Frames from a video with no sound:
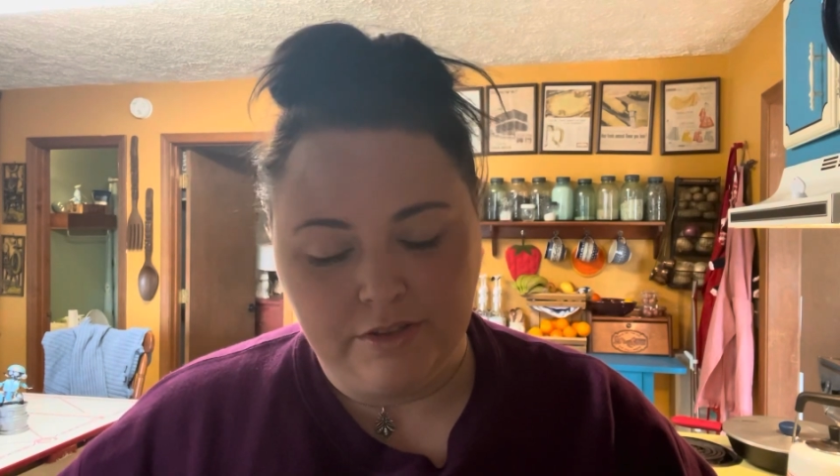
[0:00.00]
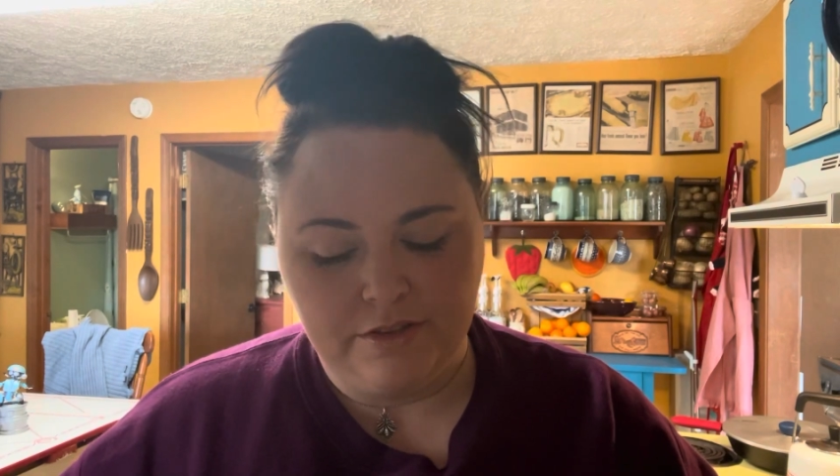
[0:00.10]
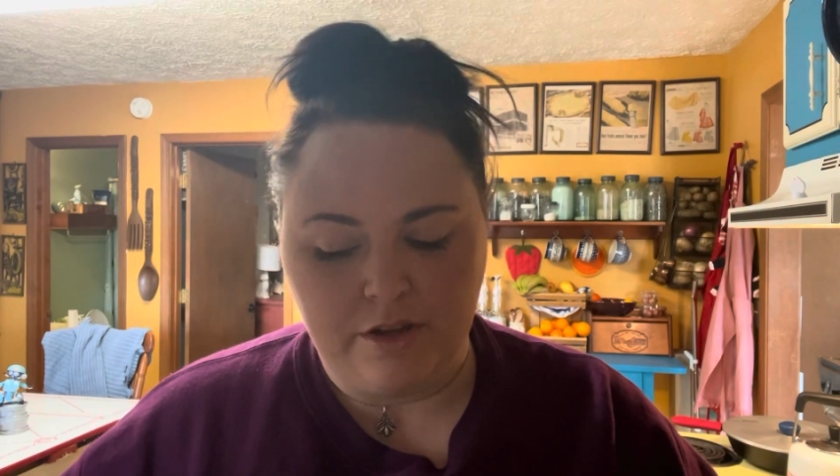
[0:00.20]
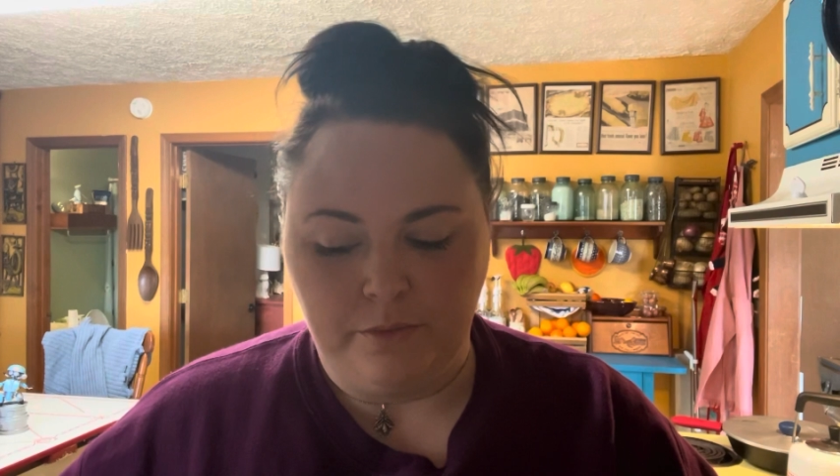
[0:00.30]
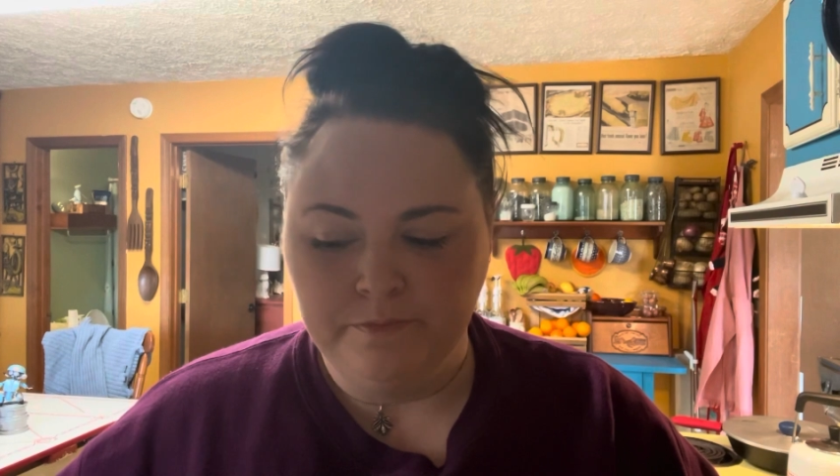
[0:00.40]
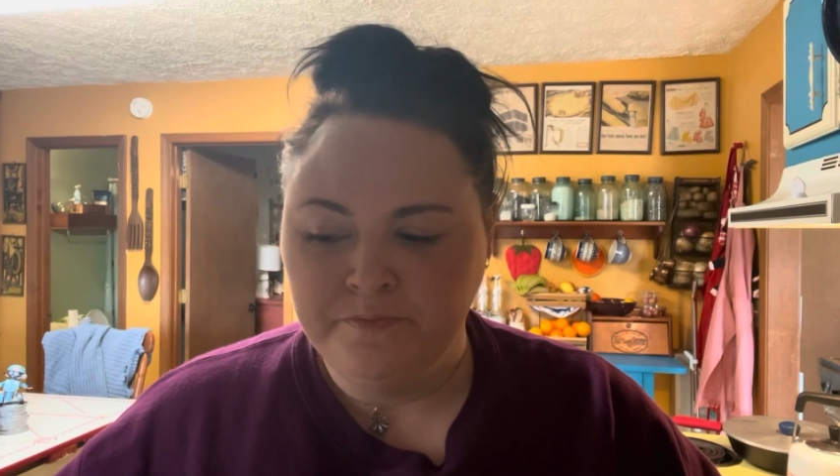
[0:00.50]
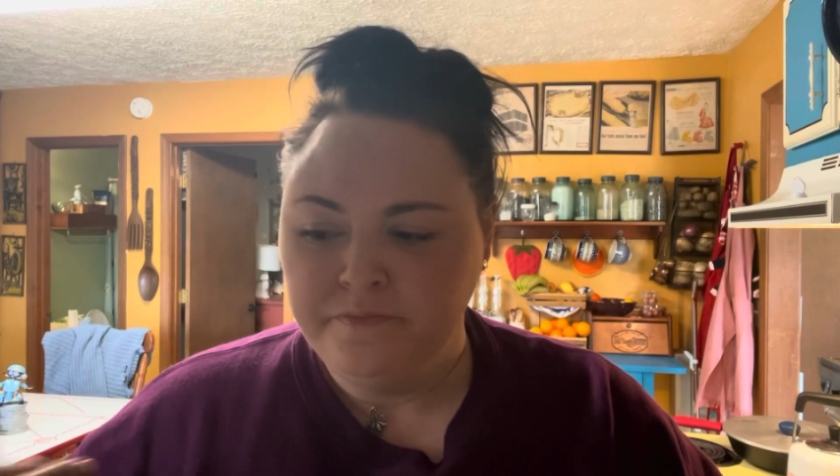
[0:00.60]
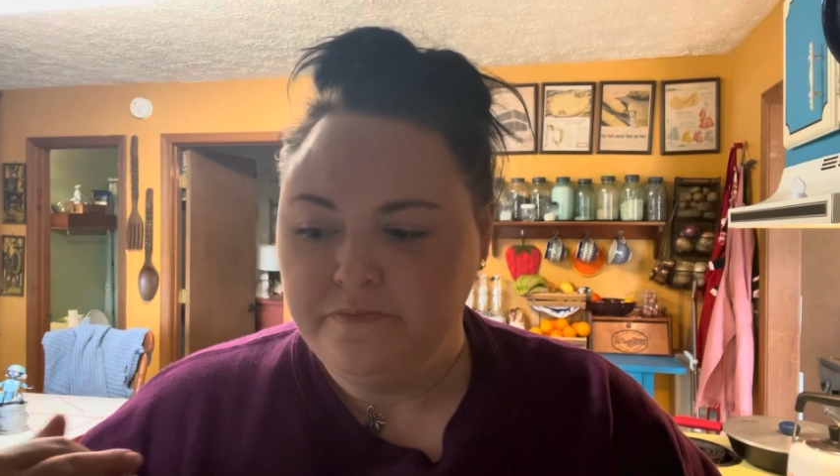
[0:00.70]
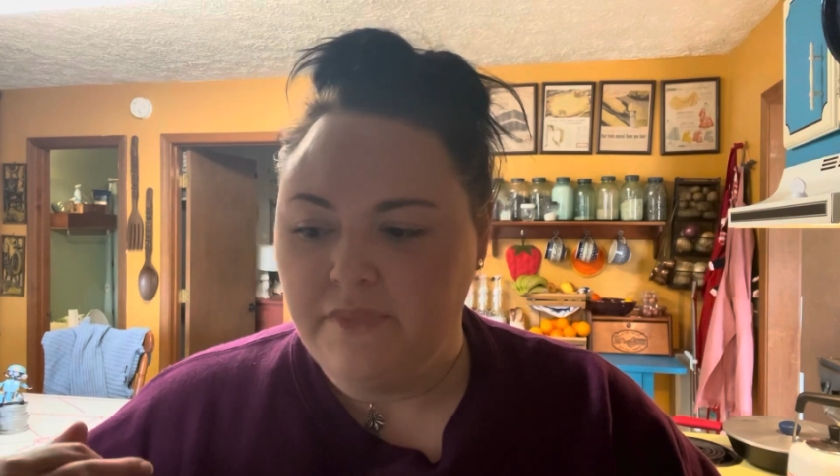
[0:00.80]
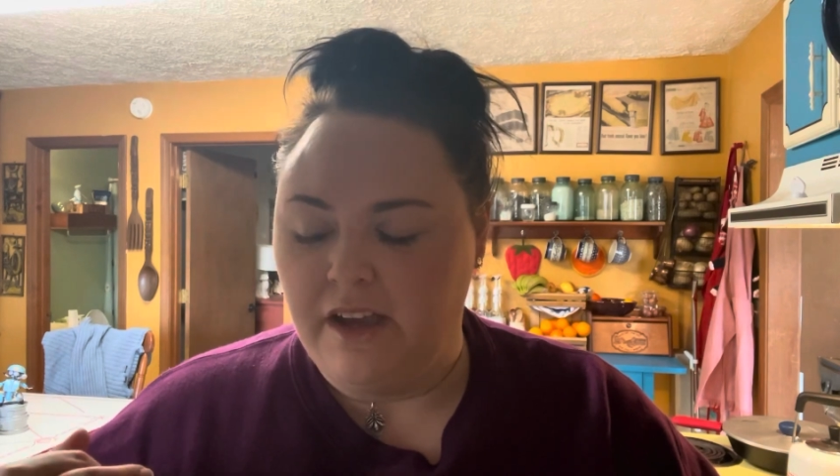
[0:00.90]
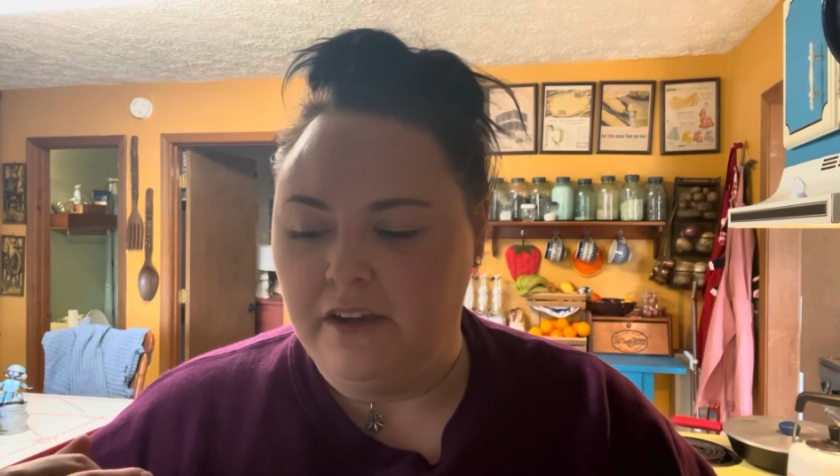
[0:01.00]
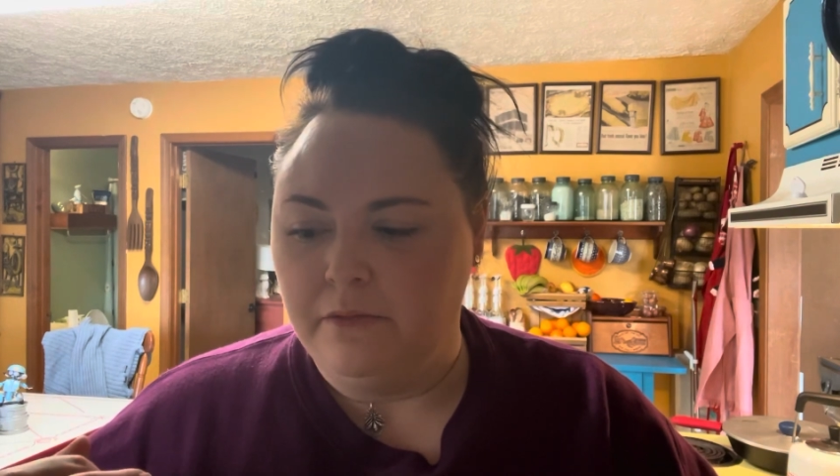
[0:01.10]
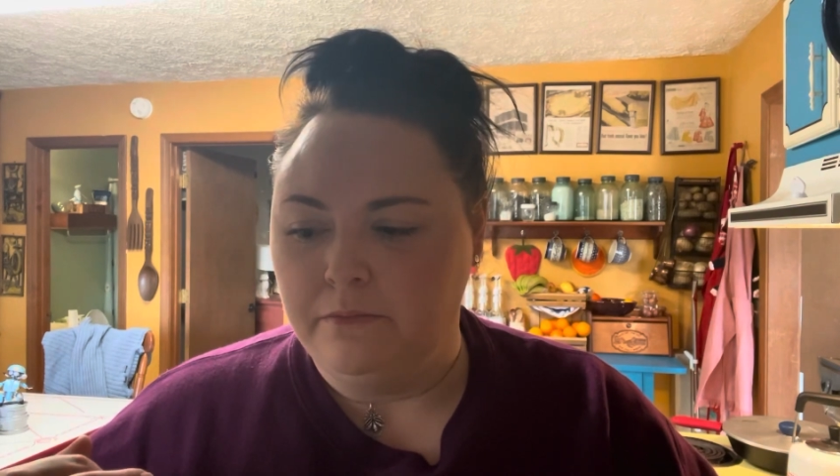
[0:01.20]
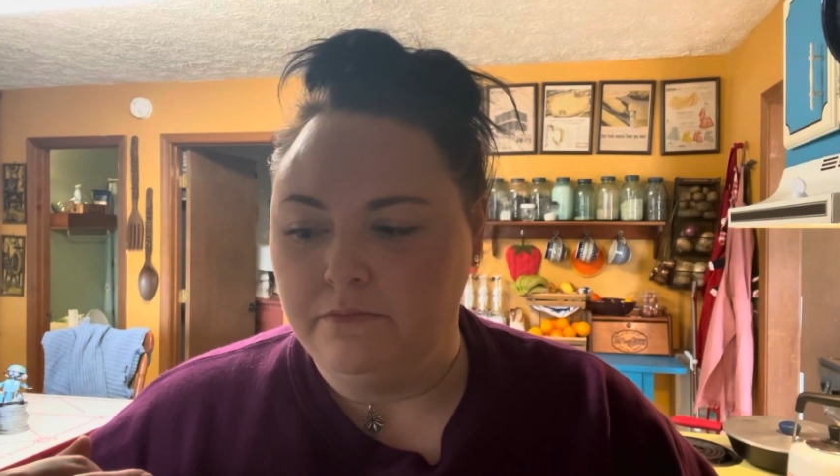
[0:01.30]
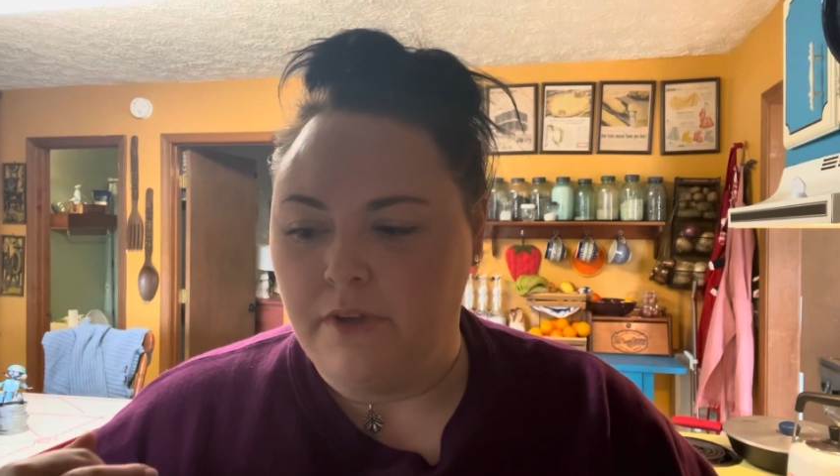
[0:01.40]
So
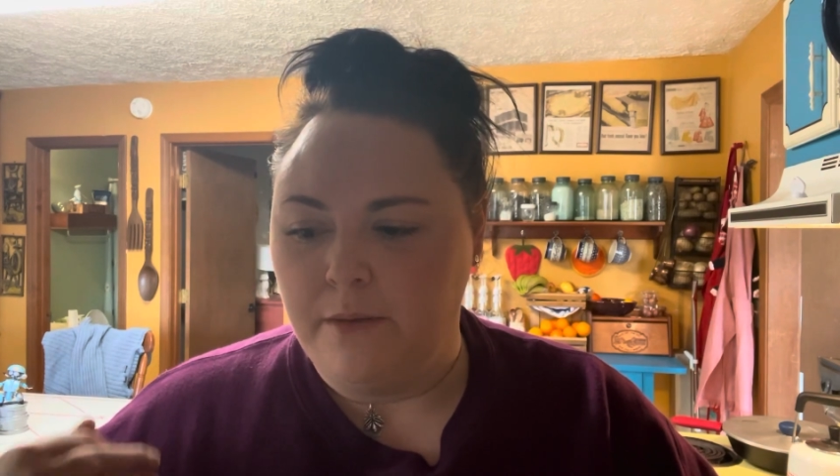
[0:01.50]
um,